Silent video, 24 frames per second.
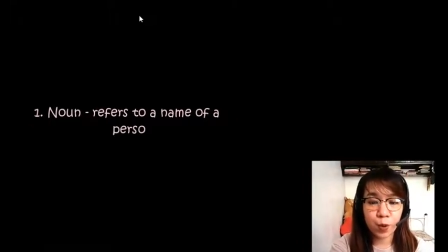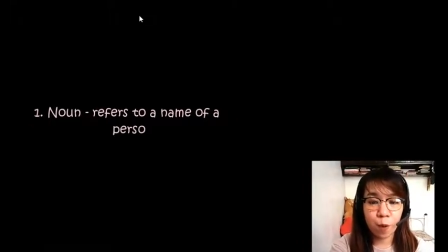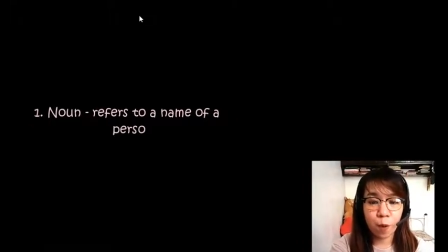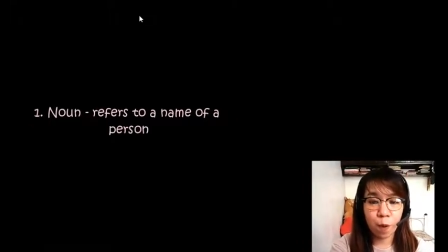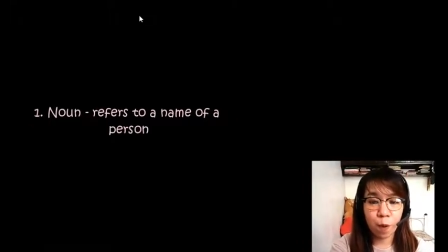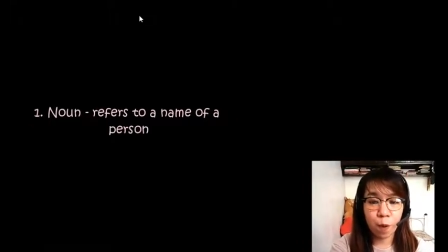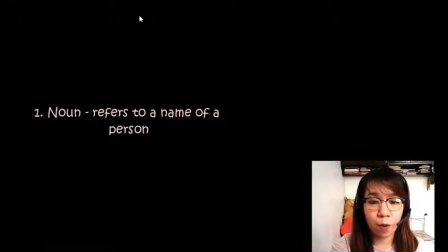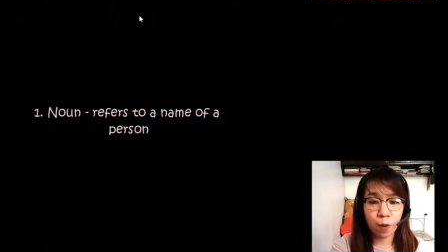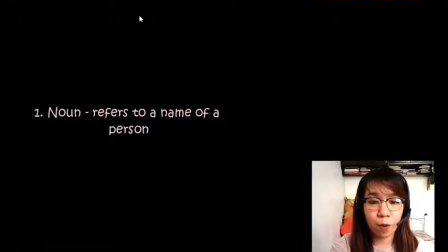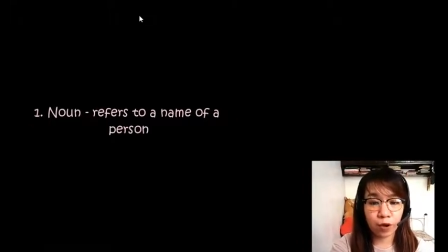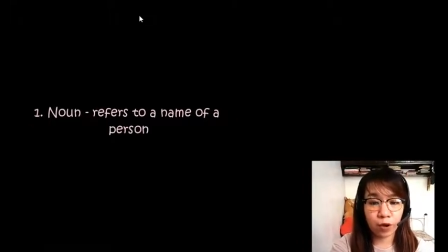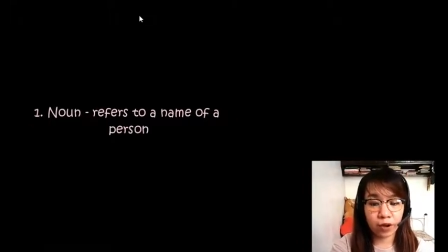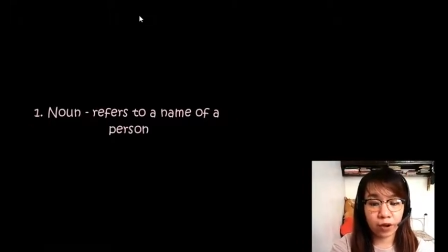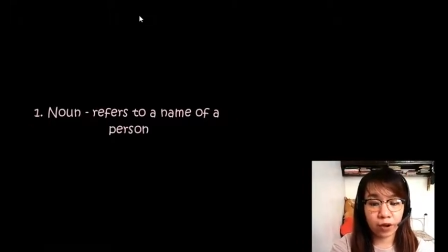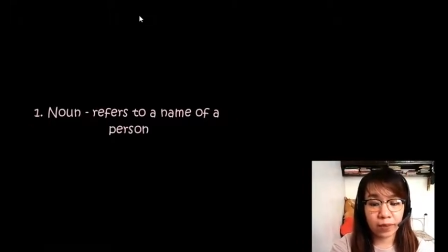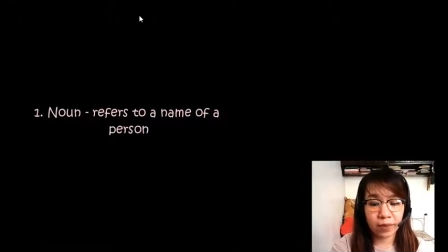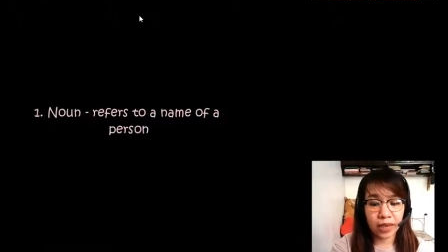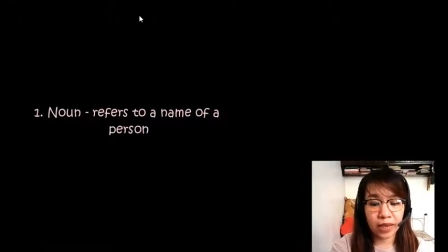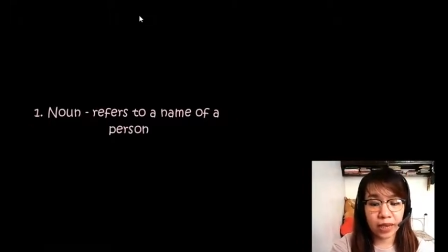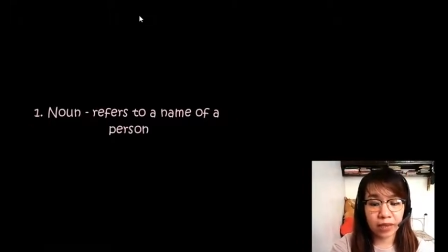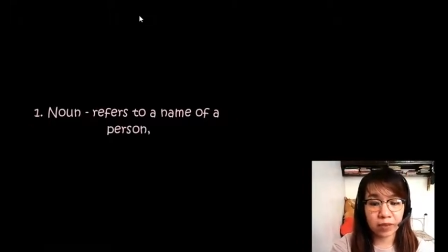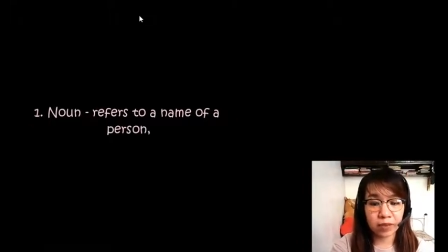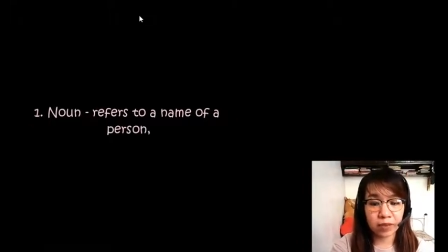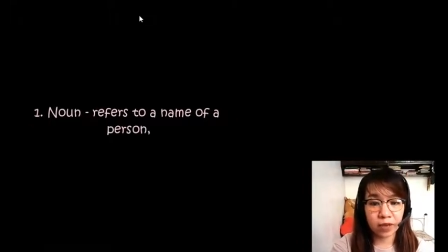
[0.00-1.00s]
or
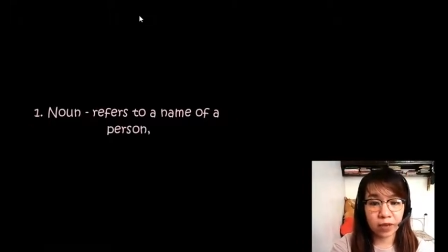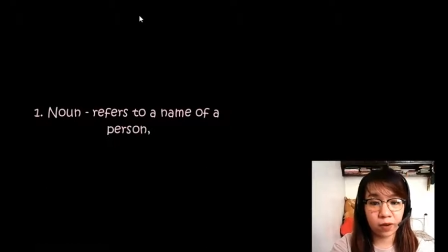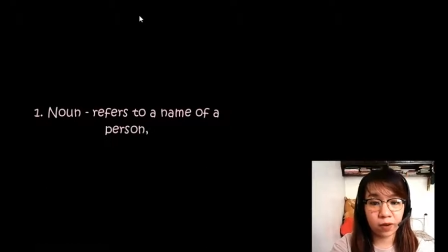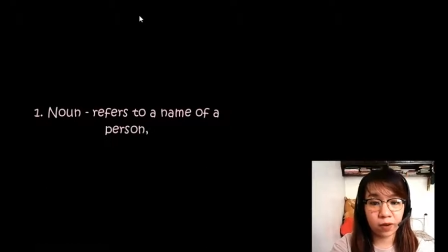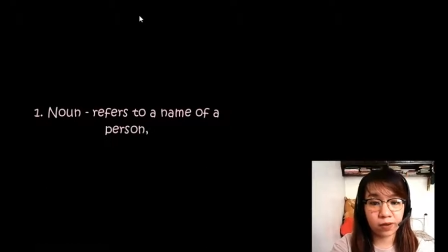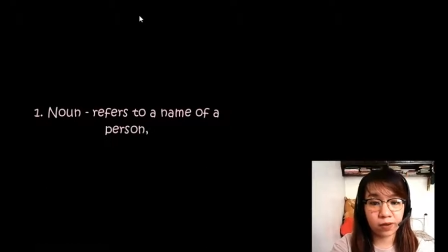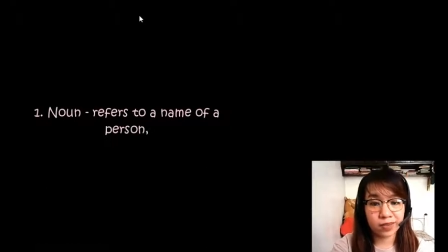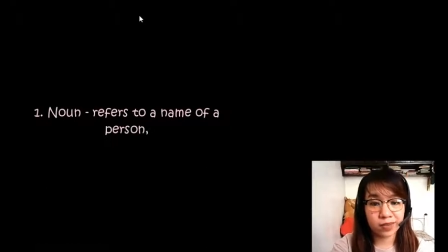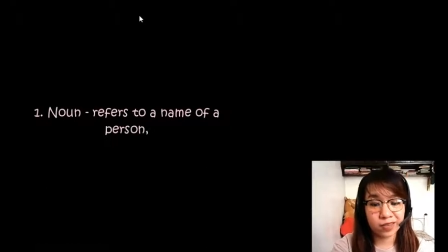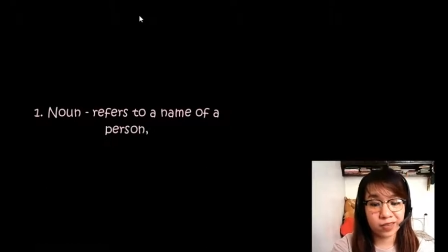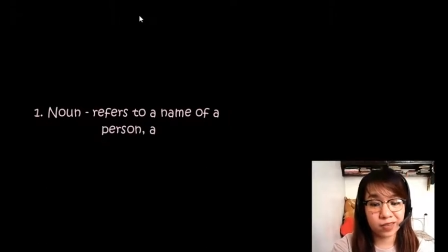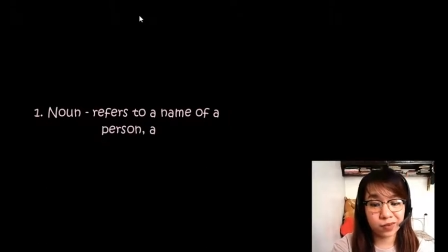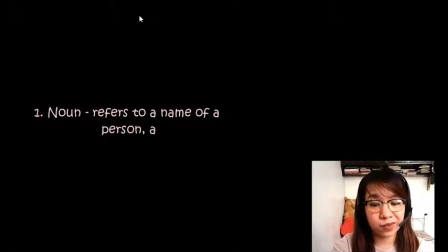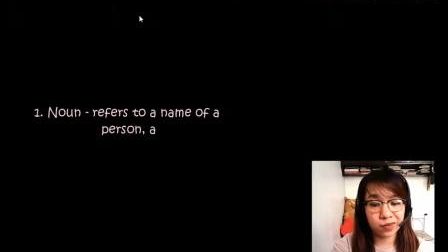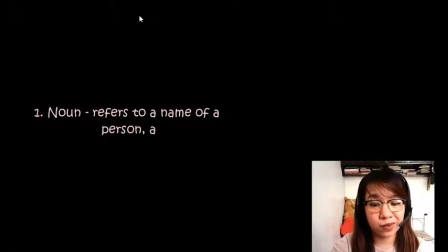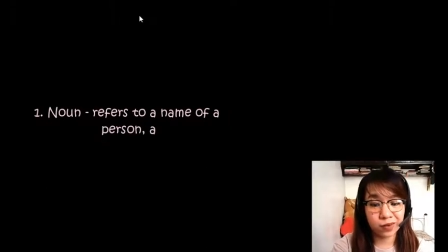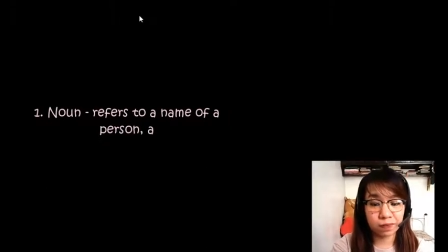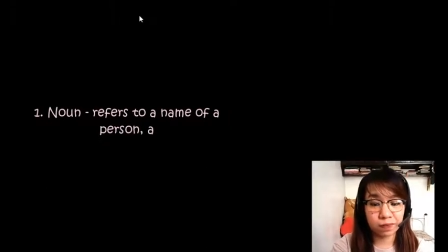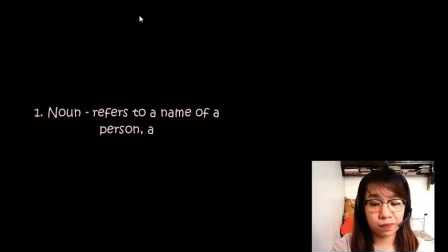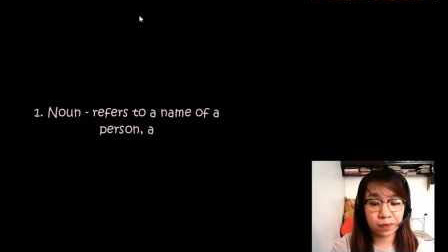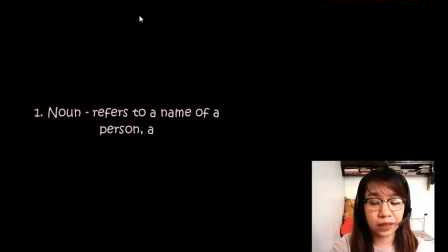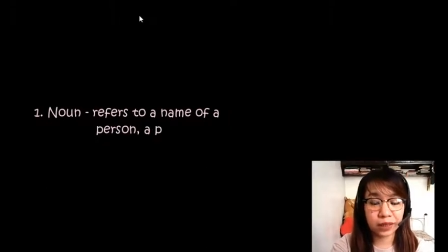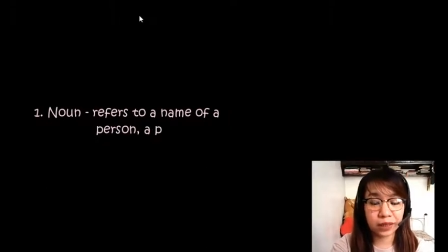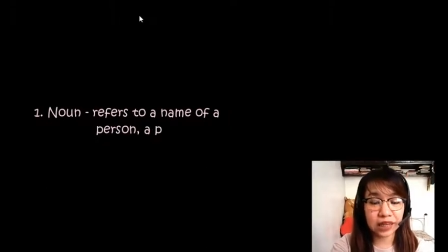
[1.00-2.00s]
maybe also a
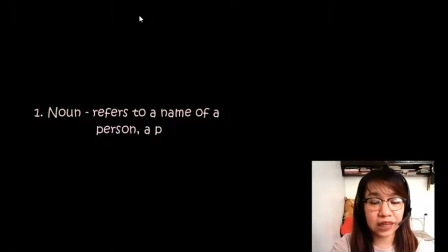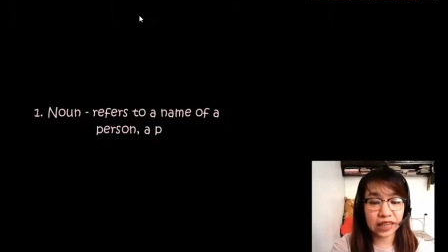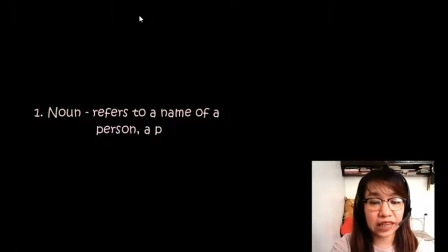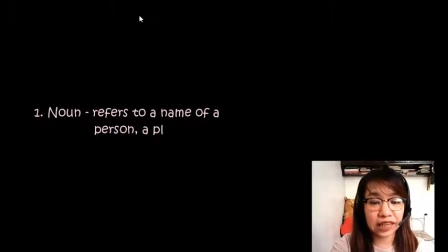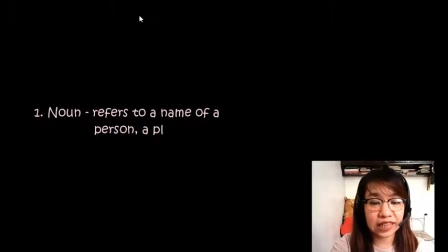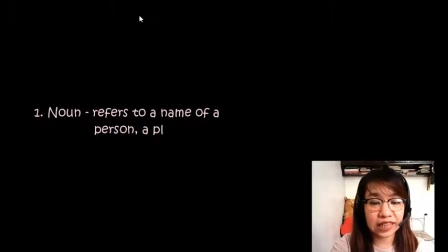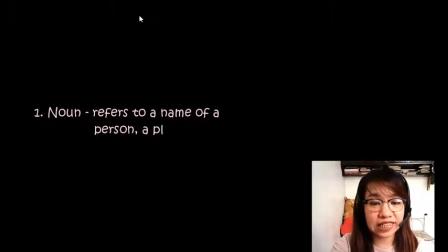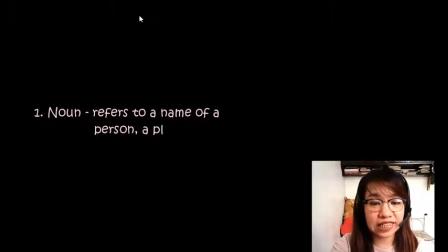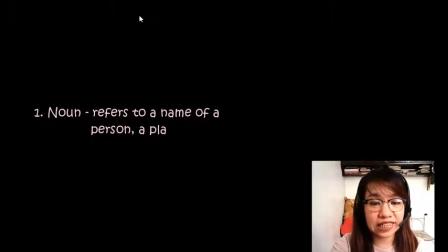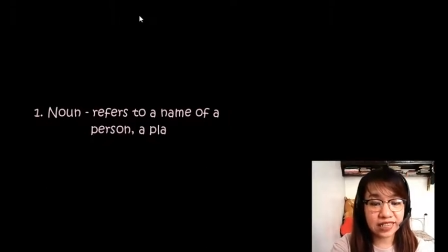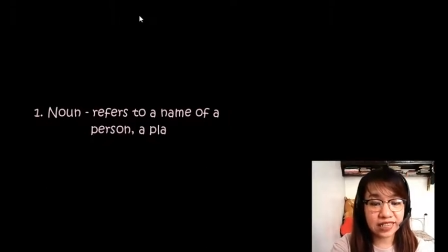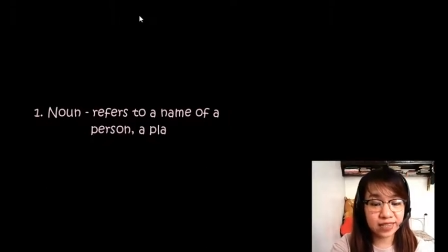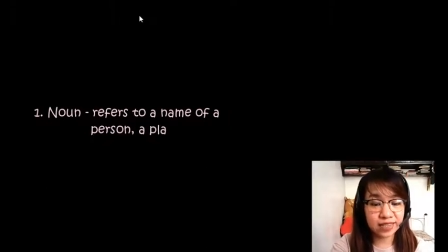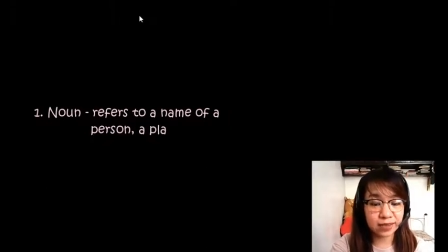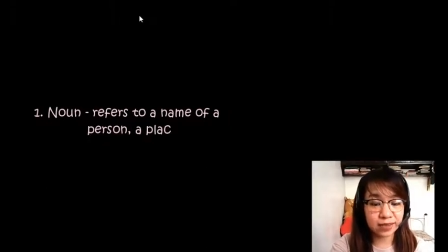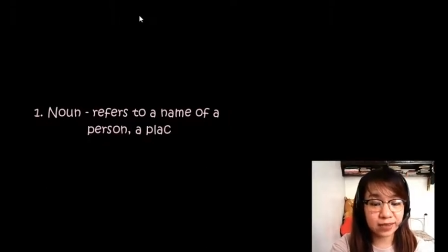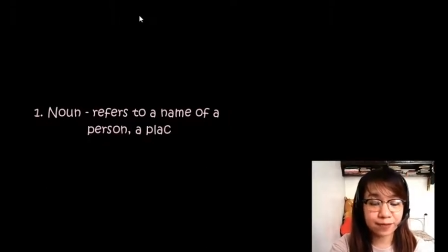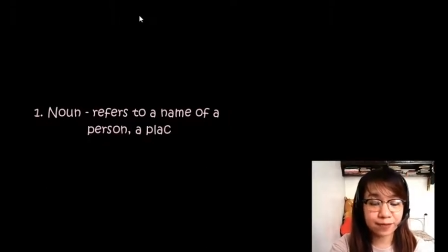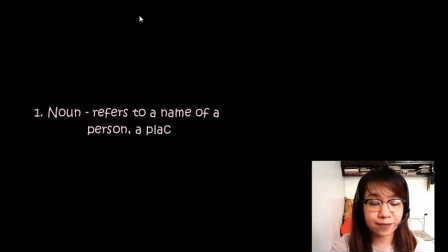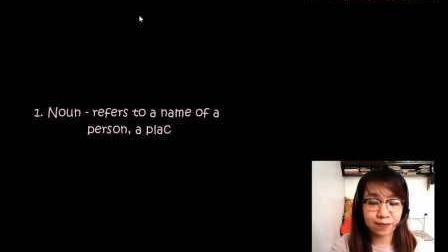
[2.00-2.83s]
place,